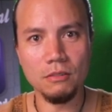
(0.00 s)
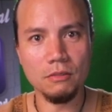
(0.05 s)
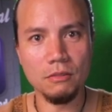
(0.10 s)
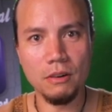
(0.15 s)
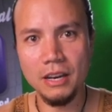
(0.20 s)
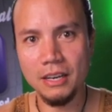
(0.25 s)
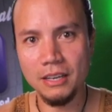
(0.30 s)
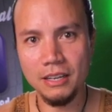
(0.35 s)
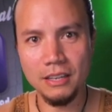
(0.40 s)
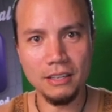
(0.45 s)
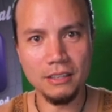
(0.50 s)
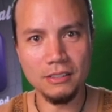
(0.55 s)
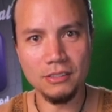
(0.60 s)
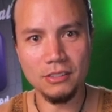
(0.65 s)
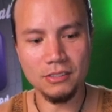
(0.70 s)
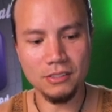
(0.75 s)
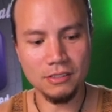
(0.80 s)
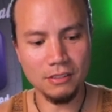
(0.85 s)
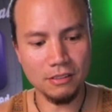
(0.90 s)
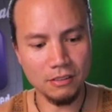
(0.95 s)
rainy and
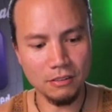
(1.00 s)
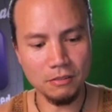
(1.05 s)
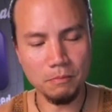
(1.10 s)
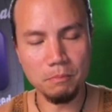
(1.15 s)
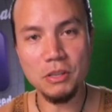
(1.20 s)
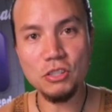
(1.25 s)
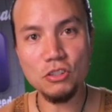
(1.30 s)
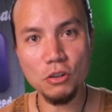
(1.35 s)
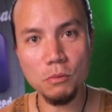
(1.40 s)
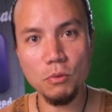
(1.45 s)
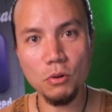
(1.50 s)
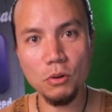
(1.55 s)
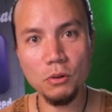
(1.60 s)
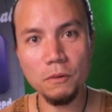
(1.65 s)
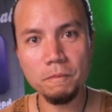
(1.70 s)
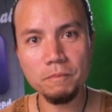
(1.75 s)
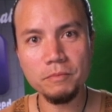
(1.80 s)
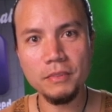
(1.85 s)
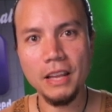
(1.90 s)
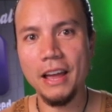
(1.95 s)
just
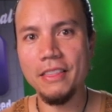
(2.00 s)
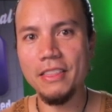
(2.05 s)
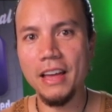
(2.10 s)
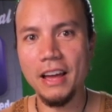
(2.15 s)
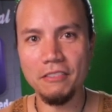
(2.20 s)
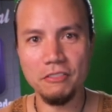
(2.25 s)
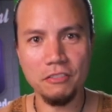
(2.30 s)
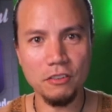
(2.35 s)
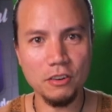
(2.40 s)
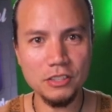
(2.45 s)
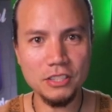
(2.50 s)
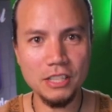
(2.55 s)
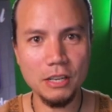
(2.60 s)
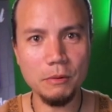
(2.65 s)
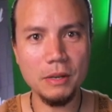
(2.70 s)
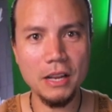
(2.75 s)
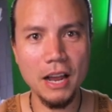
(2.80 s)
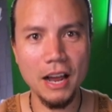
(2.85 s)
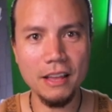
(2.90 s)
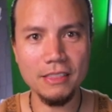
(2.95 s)
miserable. And that first
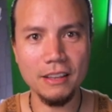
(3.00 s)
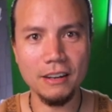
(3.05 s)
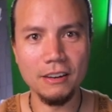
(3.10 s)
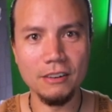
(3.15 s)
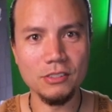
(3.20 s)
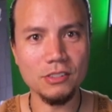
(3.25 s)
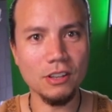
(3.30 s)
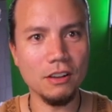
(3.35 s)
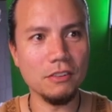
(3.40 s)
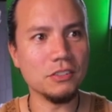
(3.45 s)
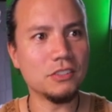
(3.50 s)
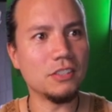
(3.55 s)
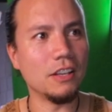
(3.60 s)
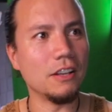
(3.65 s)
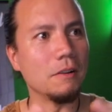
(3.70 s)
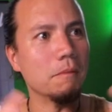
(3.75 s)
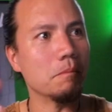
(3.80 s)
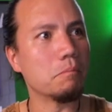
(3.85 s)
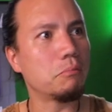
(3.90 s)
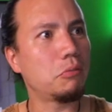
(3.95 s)
day we got there, it was all of a
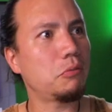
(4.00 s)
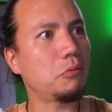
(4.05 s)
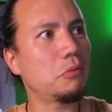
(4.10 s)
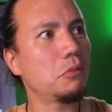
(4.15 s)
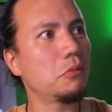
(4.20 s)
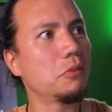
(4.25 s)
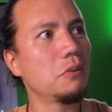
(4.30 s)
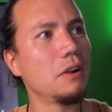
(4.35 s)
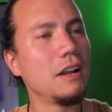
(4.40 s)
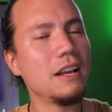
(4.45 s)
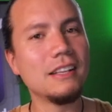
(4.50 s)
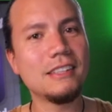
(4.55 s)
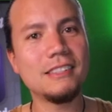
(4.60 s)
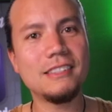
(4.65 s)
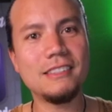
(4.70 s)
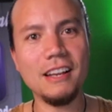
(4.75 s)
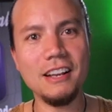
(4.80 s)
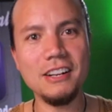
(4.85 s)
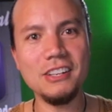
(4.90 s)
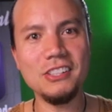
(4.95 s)
sudden pff,
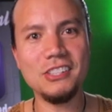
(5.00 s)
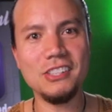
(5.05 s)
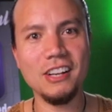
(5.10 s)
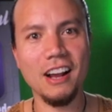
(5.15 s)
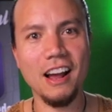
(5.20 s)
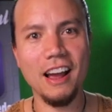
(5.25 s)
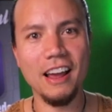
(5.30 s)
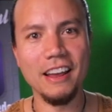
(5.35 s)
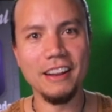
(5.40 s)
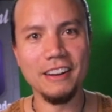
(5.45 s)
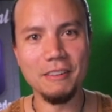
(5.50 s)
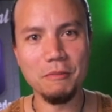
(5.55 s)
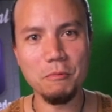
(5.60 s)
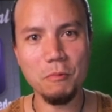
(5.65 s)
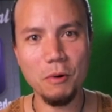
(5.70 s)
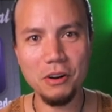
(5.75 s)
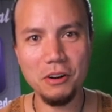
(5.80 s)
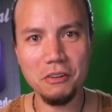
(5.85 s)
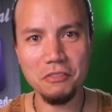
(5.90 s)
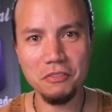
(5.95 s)
sunshine,
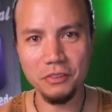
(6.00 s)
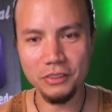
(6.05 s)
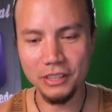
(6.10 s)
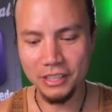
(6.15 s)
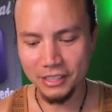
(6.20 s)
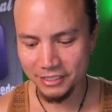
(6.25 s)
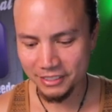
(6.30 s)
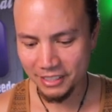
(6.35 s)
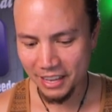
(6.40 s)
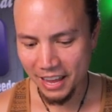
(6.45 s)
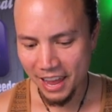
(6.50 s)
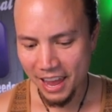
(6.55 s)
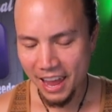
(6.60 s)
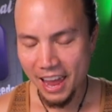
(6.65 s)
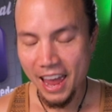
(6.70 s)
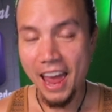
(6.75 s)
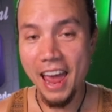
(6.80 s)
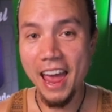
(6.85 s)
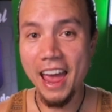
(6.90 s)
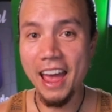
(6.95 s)
wonderfulness
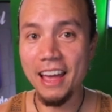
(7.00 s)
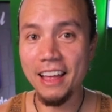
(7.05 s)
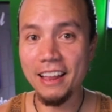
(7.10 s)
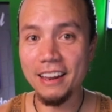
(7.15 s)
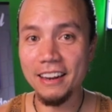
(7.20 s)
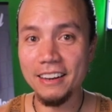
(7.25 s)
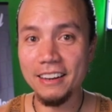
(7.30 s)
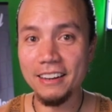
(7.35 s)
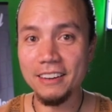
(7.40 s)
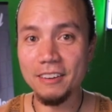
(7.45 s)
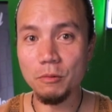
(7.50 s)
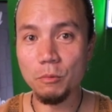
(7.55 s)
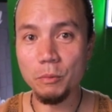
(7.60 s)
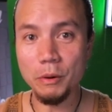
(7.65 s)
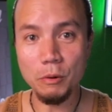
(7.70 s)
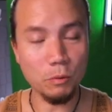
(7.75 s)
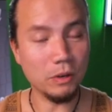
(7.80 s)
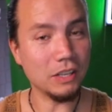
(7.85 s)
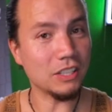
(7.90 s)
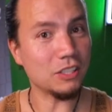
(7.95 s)
and
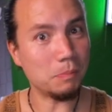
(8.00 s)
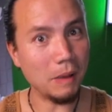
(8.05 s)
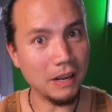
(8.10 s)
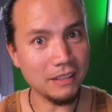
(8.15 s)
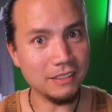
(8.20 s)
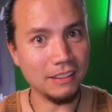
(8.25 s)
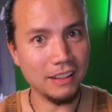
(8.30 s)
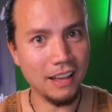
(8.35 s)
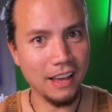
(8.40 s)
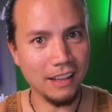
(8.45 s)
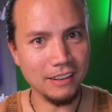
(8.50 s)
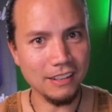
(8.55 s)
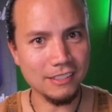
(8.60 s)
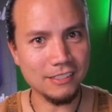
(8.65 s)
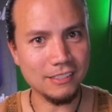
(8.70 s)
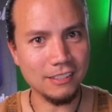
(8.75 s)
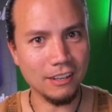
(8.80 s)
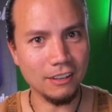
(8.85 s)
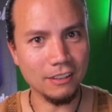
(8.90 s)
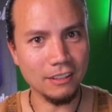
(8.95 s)
we weren't expecting that
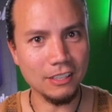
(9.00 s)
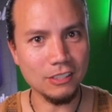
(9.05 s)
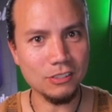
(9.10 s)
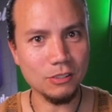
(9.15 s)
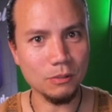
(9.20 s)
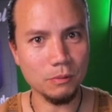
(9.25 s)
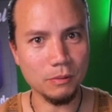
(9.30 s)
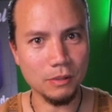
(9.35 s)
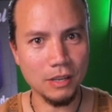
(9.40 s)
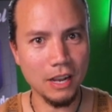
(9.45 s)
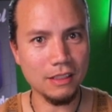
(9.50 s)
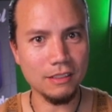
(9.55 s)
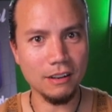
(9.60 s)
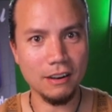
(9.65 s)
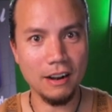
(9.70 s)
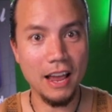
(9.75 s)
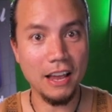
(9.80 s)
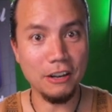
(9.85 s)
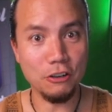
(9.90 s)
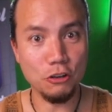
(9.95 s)
necessarily. So when we got
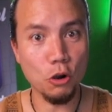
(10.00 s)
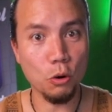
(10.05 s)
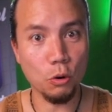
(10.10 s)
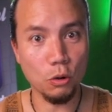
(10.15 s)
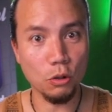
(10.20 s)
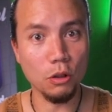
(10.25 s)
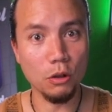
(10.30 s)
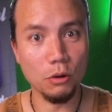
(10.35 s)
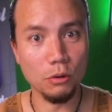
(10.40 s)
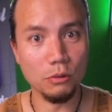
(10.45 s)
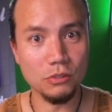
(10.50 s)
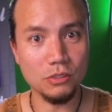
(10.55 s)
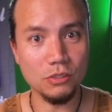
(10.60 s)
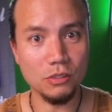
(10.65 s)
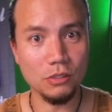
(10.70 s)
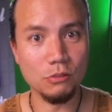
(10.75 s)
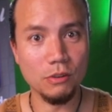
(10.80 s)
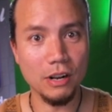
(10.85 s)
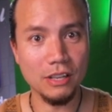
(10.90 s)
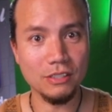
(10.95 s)
there, I had no clothes
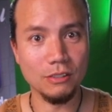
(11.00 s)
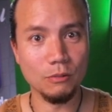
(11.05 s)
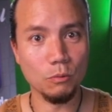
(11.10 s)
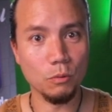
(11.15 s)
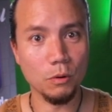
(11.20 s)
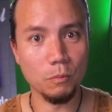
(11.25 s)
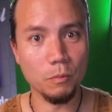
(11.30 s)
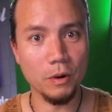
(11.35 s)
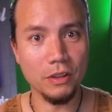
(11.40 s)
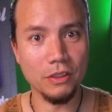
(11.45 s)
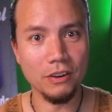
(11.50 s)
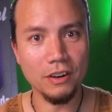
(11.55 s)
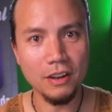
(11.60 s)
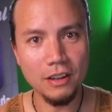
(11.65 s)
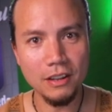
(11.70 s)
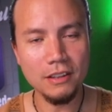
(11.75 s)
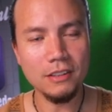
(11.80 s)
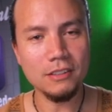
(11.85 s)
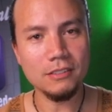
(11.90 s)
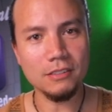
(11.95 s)
to dress in warm weather.
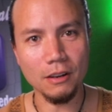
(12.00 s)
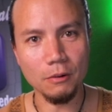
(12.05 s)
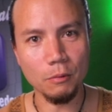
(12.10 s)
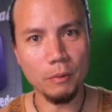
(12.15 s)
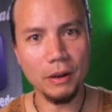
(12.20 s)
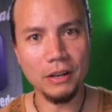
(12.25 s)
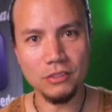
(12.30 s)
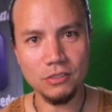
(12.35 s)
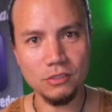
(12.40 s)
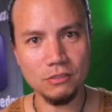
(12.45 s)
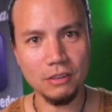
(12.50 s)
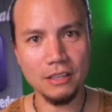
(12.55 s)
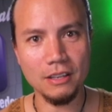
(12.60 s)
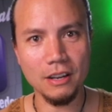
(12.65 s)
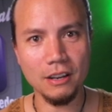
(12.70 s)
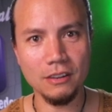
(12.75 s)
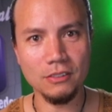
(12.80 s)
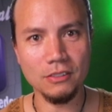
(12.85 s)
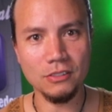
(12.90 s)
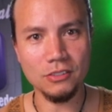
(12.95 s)
So I went straight
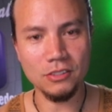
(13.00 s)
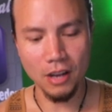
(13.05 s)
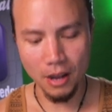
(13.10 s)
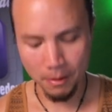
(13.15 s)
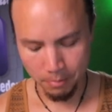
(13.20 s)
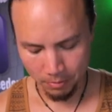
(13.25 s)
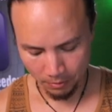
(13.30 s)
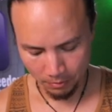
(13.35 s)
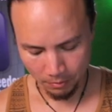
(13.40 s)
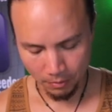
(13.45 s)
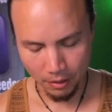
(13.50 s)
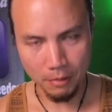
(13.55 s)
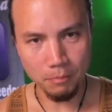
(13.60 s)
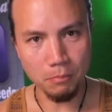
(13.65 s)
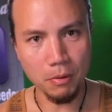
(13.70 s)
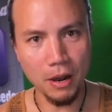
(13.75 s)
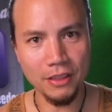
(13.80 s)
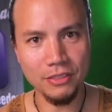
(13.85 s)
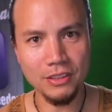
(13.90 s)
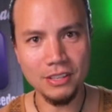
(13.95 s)
down to the shop and,
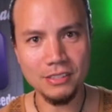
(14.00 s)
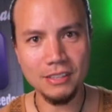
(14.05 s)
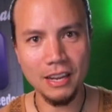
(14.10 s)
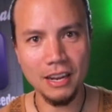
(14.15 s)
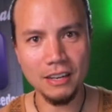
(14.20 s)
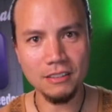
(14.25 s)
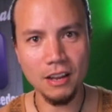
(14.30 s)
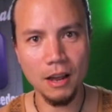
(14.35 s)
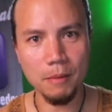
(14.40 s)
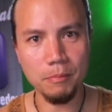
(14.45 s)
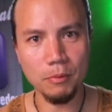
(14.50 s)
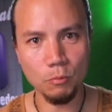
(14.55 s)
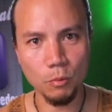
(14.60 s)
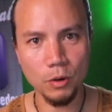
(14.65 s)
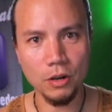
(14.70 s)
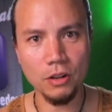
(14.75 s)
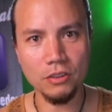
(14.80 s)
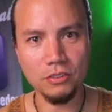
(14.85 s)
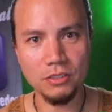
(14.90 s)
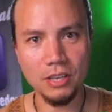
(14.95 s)
and bought this tank top and
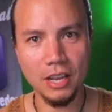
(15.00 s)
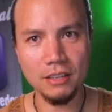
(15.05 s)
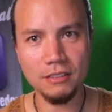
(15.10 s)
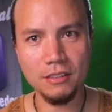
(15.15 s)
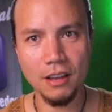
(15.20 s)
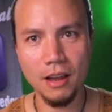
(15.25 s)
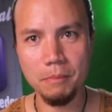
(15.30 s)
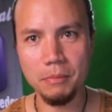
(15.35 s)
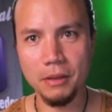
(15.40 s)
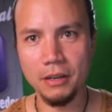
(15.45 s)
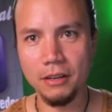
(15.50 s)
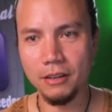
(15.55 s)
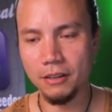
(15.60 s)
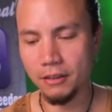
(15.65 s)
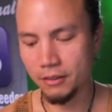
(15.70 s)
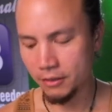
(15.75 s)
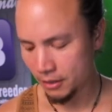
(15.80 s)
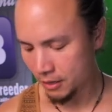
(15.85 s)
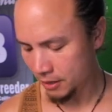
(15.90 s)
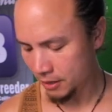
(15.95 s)
one other tank top, and uh,